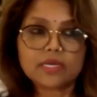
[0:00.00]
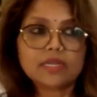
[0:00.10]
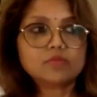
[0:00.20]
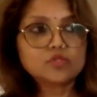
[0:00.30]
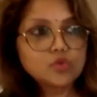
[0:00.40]
And
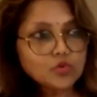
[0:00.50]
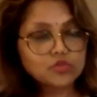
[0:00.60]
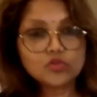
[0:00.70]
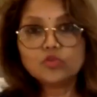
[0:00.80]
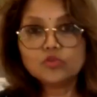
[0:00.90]
I'm so
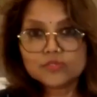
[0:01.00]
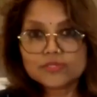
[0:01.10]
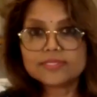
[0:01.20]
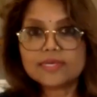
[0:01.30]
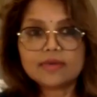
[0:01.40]
used to
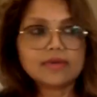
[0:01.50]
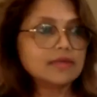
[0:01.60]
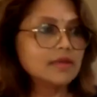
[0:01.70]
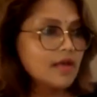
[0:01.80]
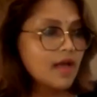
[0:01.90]
seeing
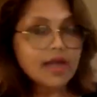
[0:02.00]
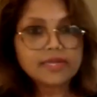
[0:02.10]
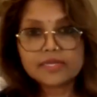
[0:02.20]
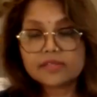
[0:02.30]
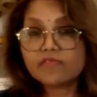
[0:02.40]
it,
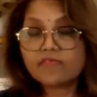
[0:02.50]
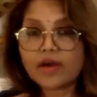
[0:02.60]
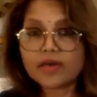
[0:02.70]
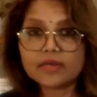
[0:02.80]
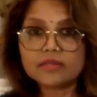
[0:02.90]

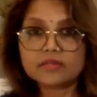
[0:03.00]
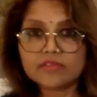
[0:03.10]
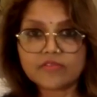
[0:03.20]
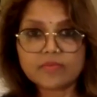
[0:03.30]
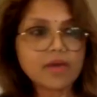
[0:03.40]
identifying it in
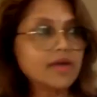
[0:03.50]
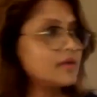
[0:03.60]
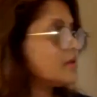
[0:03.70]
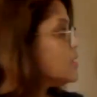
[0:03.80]
different manner.